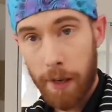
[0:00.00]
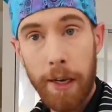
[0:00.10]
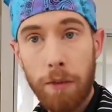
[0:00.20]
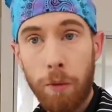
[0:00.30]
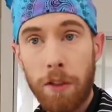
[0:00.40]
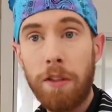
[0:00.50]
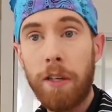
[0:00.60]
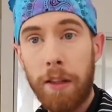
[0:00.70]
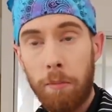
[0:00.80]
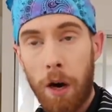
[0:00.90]
guess what's
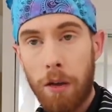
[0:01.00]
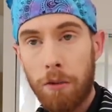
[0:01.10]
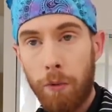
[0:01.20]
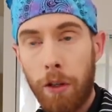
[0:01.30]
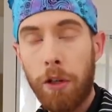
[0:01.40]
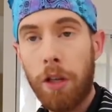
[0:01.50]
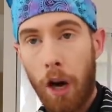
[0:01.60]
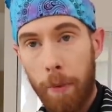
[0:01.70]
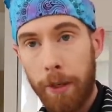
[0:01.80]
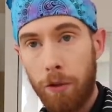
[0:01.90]
inside the box. We look at the
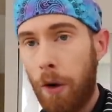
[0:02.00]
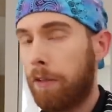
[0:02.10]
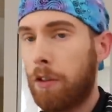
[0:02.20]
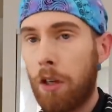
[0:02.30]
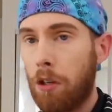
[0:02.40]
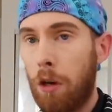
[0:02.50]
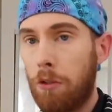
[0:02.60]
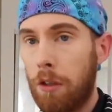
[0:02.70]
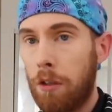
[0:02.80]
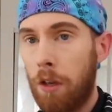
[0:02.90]
comments. Whoever is the
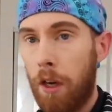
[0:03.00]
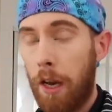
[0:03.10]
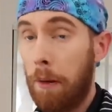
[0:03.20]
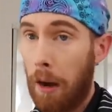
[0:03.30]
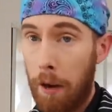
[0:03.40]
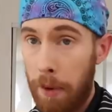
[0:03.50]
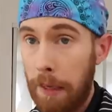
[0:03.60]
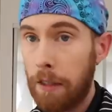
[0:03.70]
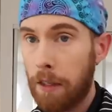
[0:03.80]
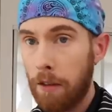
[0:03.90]
closest, in my
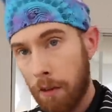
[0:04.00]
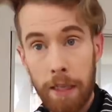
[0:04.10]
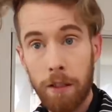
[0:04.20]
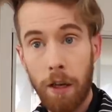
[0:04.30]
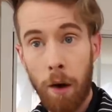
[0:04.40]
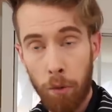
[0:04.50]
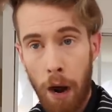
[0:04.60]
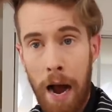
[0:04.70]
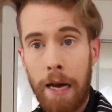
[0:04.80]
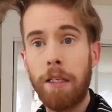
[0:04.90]
opinion, gets a
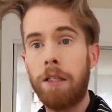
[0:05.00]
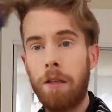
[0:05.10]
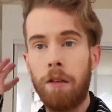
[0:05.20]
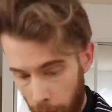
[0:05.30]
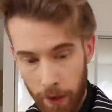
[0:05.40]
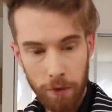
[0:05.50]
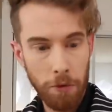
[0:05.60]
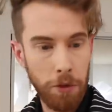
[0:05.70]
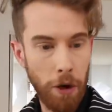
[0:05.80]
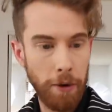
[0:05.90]
prize. We
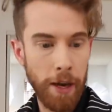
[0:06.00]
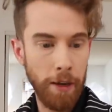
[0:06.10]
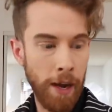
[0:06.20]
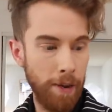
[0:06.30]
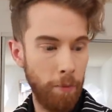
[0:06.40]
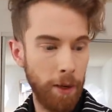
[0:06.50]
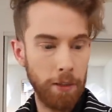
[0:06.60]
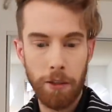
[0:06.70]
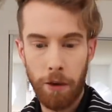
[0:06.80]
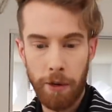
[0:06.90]
also donate. I haven't
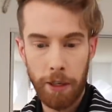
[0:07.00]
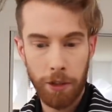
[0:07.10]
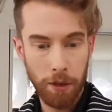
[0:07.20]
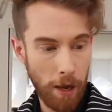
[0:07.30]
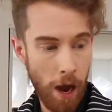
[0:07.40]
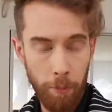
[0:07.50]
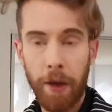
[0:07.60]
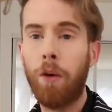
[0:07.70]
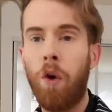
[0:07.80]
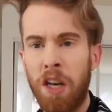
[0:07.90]
picked a donation. I'll
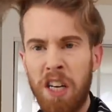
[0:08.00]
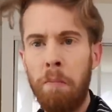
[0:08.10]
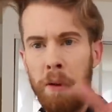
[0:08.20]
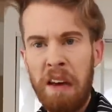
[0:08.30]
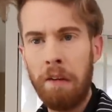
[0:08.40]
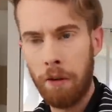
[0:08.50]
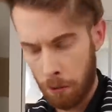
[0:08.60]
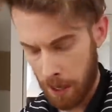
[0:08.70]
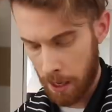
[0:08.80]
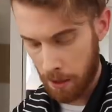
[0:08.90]
pick one in a bit,
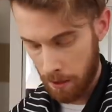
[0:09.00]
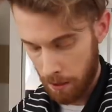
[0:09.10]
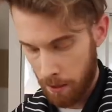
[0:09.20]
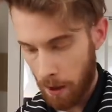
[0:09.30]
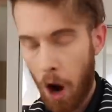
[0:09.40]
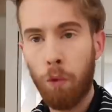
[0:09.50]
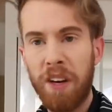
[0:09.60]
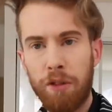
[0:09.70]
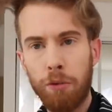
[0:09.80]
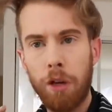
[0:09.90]
okay? I'll
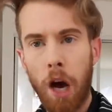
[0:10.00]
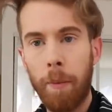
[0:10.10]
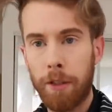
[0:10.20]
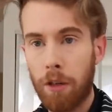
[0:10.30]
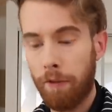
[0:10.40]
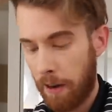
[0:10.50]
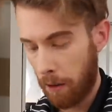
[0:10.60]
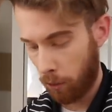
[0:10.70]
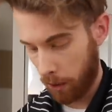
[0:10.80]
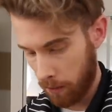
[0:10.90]
read through the comments and I'll
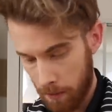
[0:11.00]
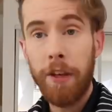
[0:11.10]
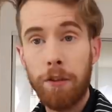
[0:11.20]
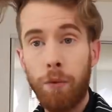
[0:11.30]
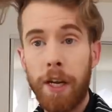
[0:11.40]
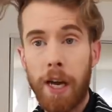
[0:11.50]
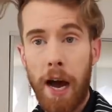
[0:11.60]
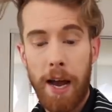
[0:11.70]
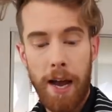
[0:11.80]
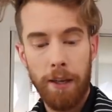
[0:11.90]
find one. This week,
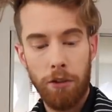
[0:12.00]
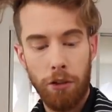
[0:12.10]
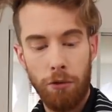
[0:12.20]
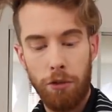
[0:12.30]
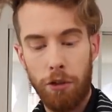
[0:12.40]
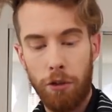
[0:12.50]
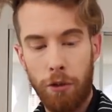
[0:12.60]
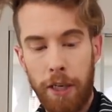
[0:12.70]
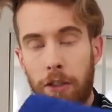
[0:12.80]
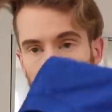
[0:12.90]
I asked you
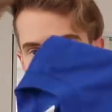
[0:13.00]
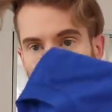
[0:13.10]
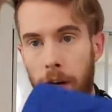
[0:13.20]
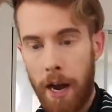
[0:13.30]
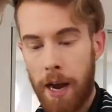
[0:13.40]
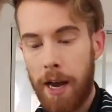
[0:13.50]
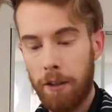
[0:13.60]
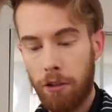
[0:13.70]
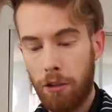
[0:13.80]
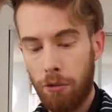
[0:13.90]
to, it's a shirt. I
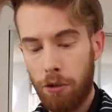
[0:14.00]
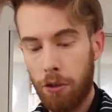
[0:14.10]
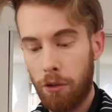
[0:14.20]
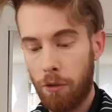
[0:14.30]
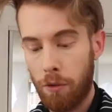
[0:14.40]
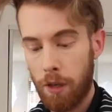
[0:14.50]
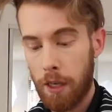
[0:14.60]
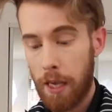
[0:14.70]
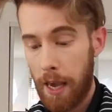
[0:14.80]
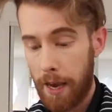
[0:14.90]
asked you to
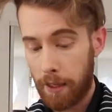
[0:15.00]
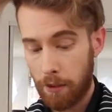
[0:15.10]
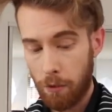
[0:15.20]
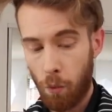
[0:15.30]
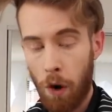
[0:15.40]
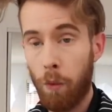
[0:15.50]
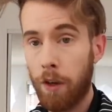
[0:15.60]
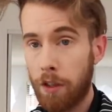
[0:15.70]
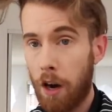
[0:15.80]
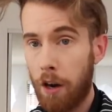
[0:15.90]
guess what
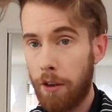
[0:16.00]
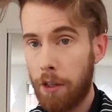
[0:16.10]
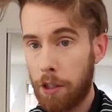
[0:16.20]
was on the